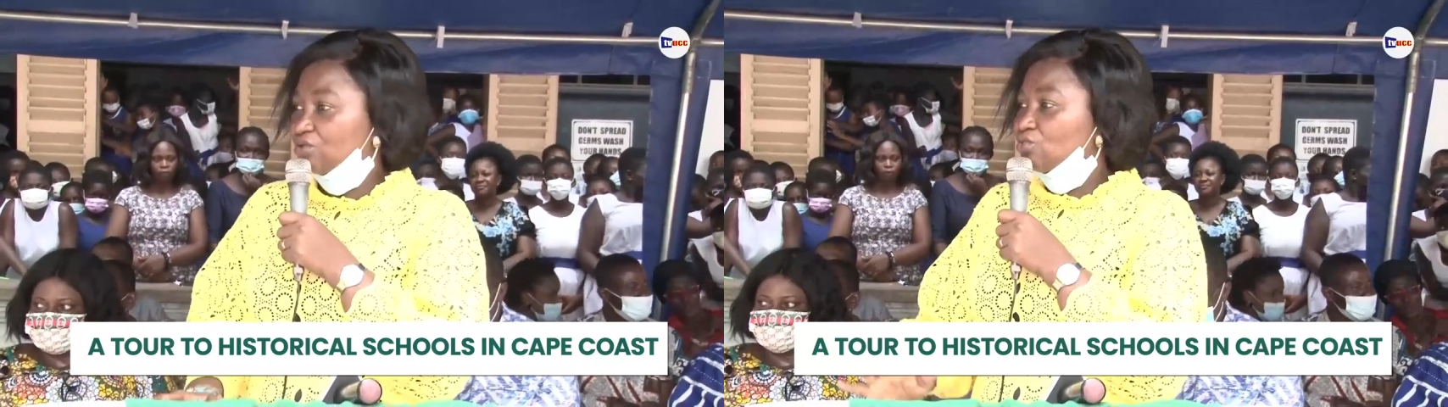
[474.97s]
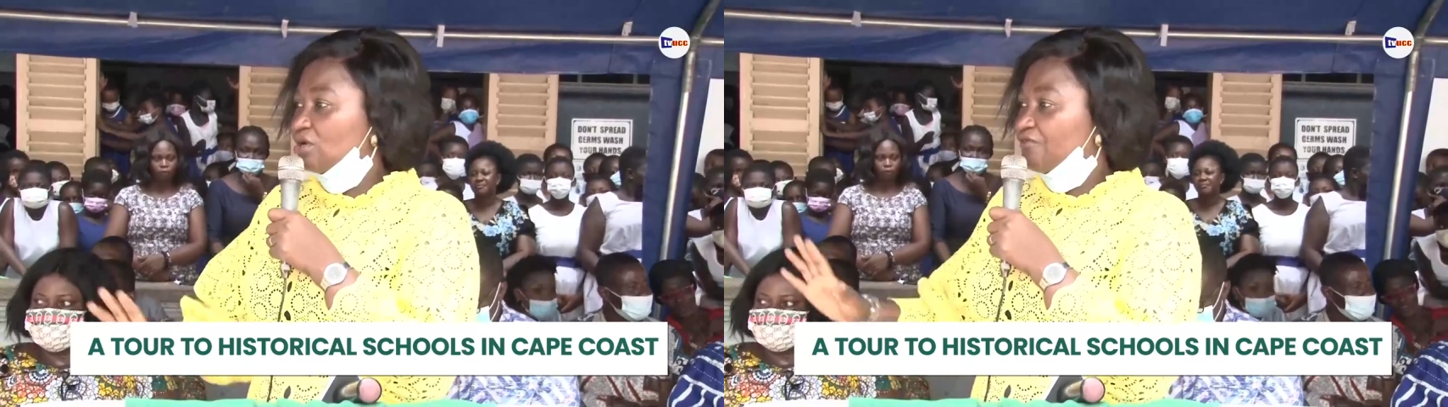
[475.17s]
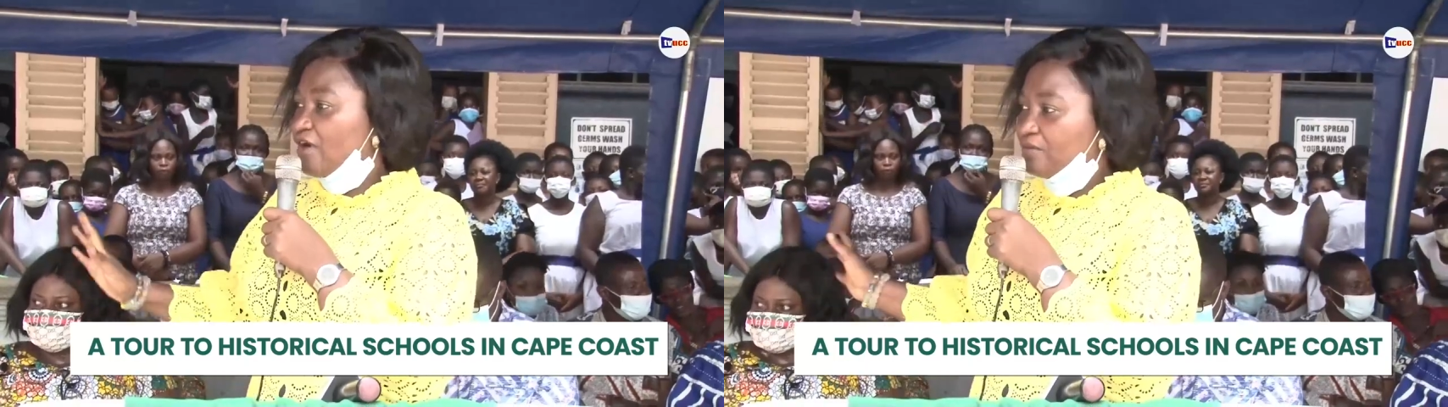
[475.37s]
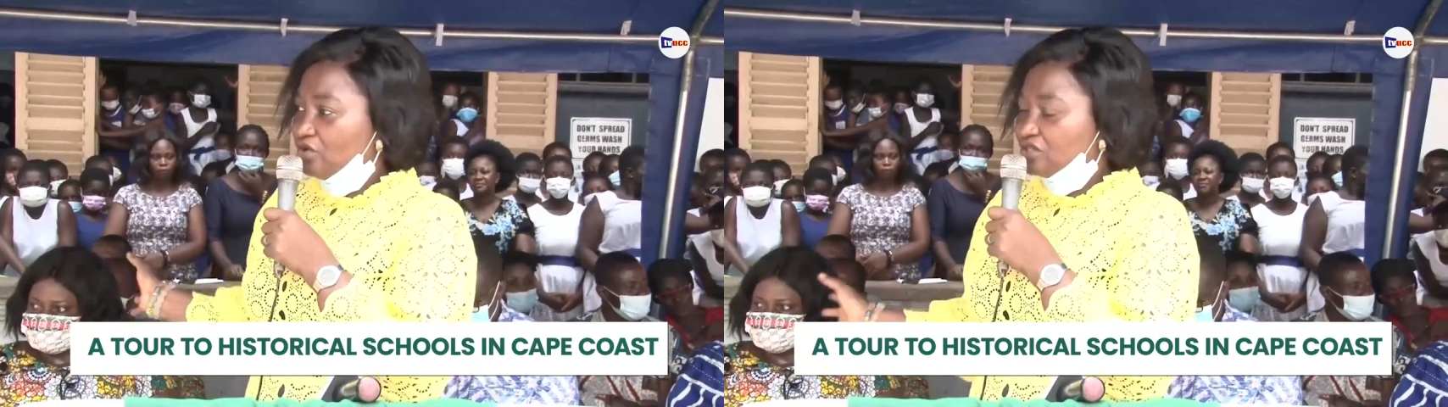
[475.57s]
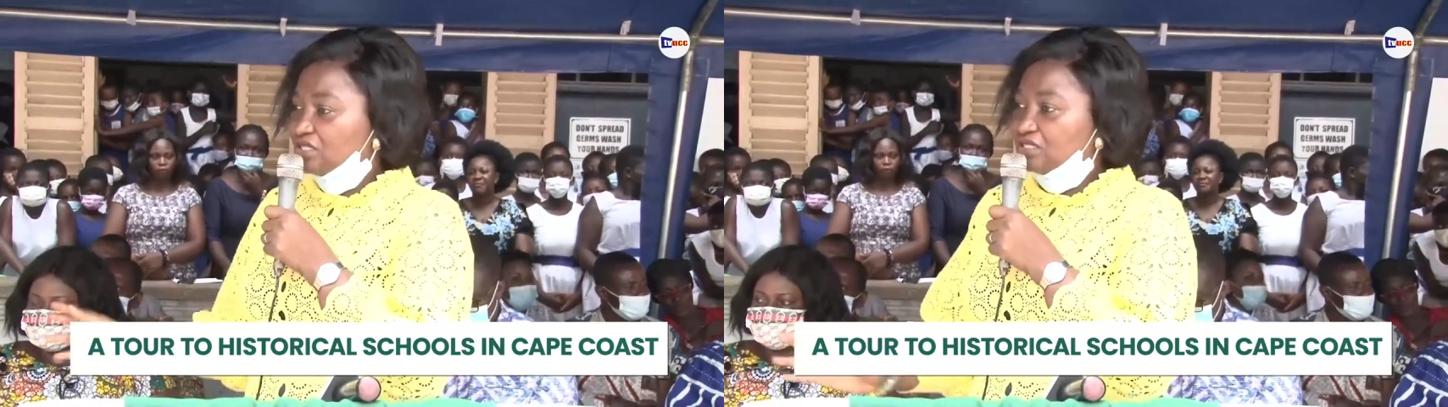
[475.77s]
you will inform
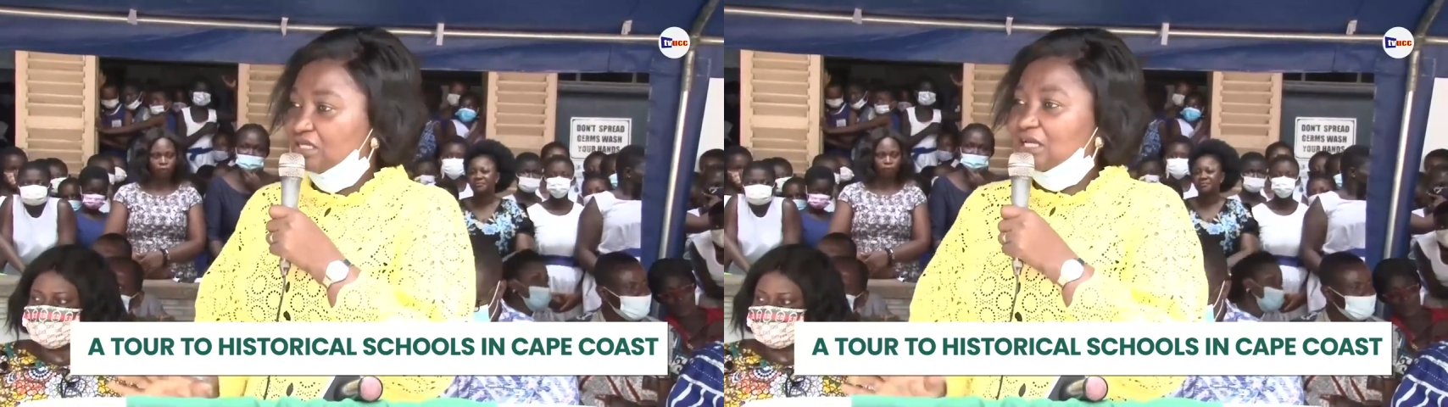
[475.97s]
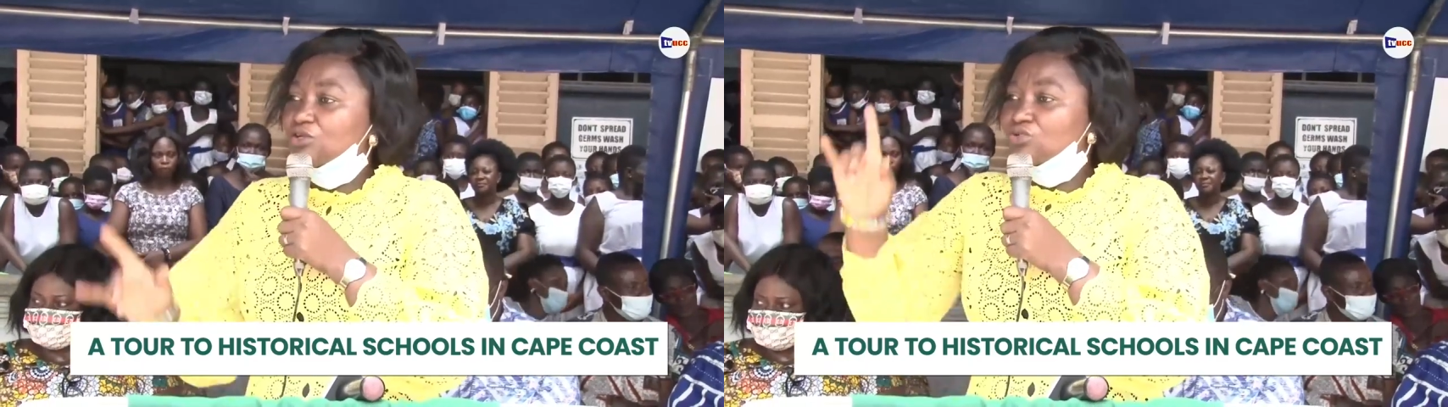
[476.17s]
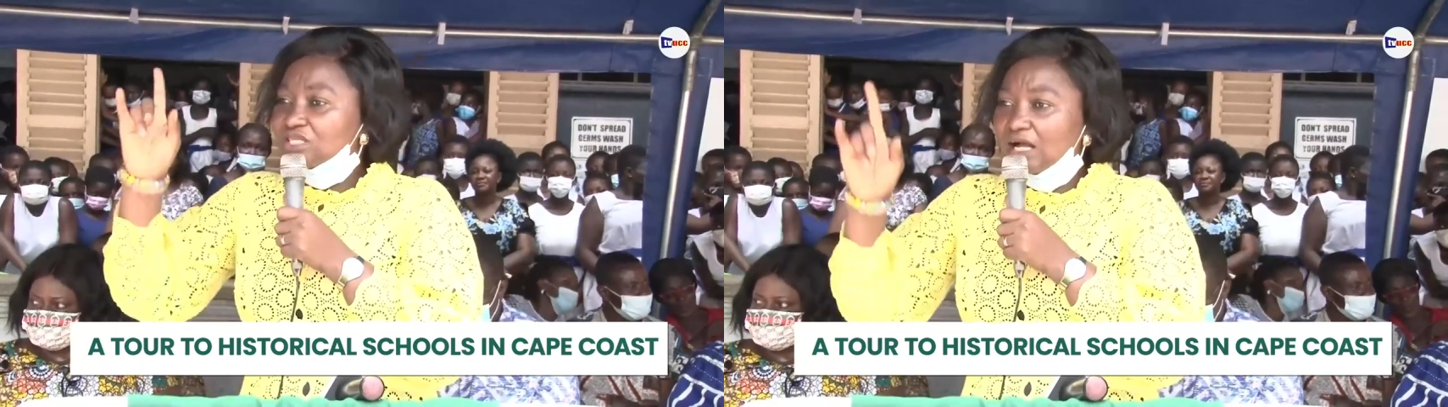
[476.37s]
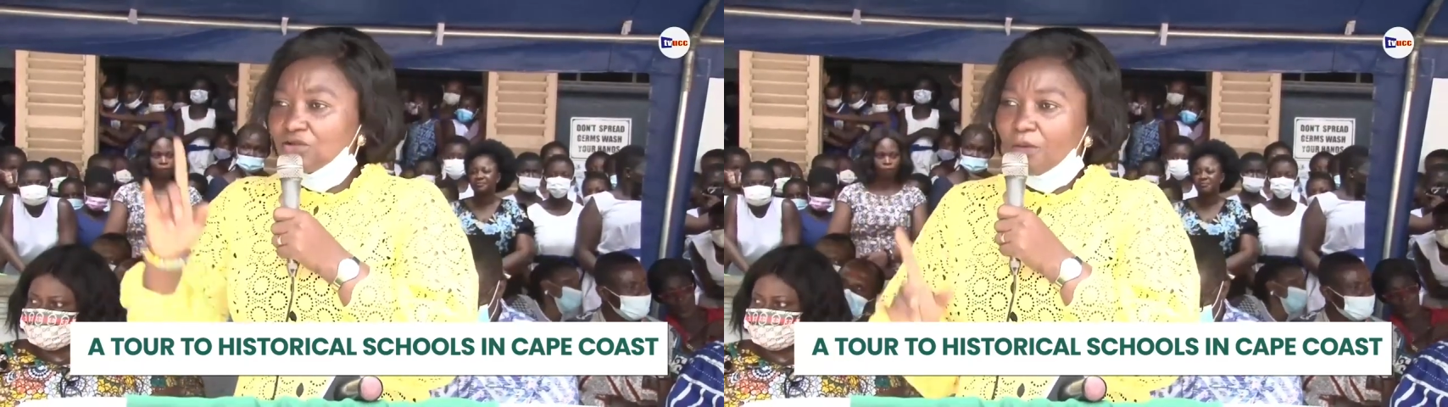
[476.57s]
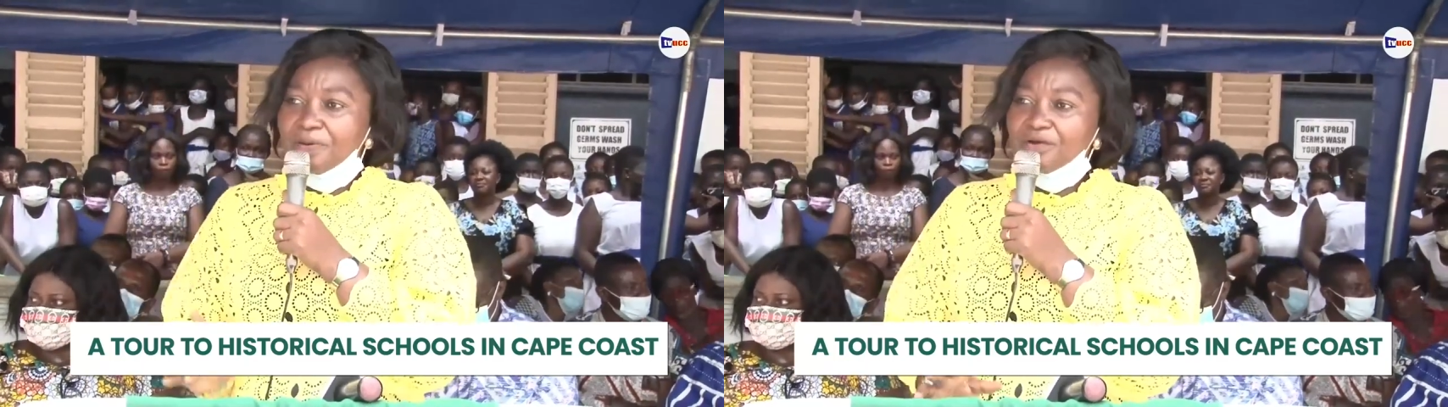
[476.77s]
your teachers, and you tell
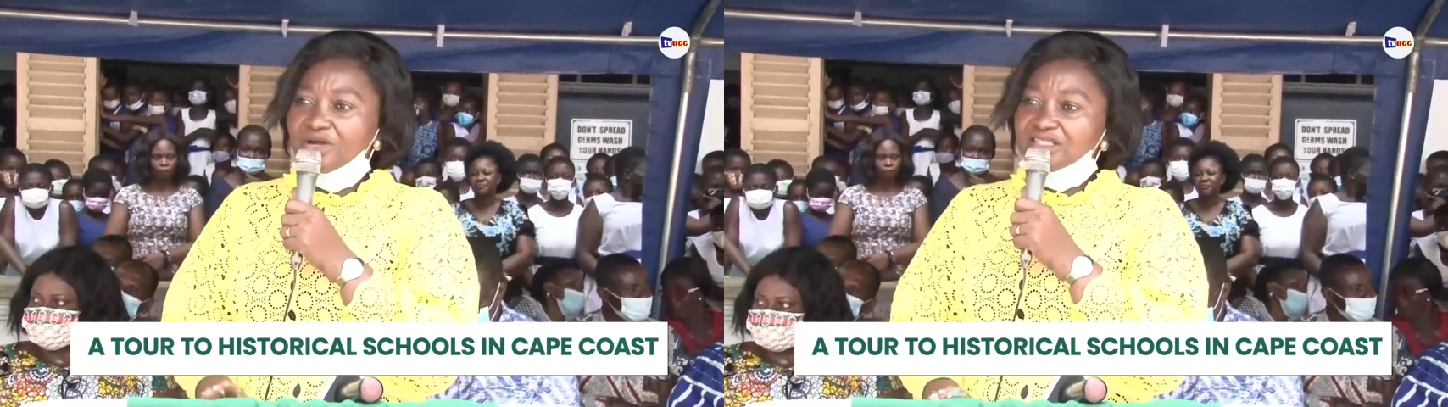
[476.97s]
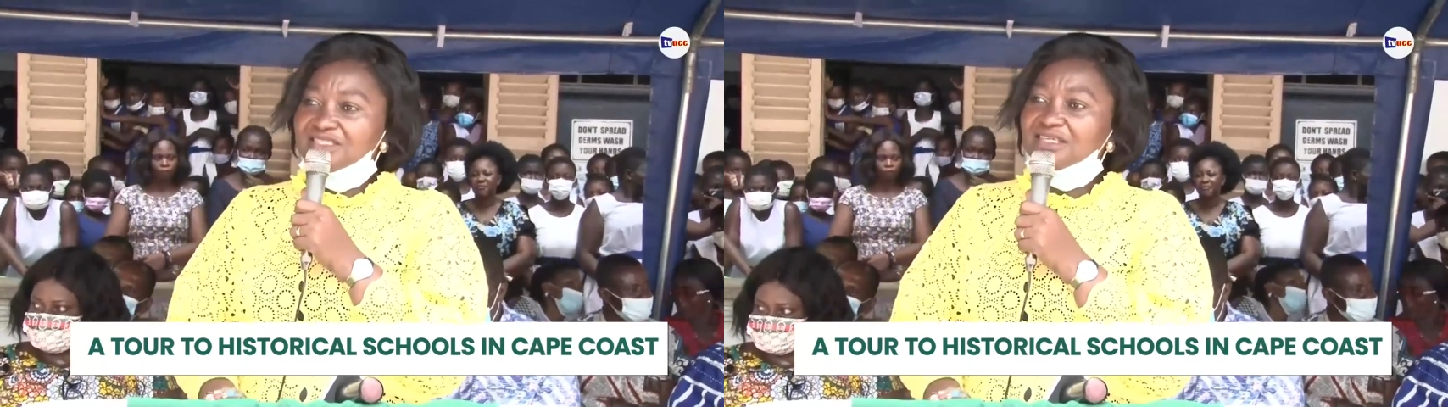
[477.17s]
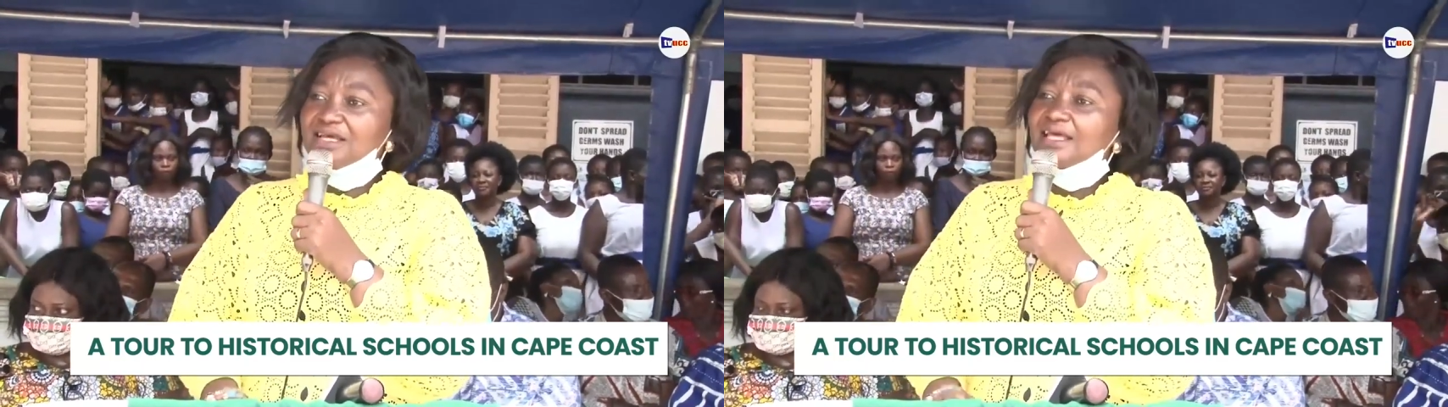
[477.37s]
your parents.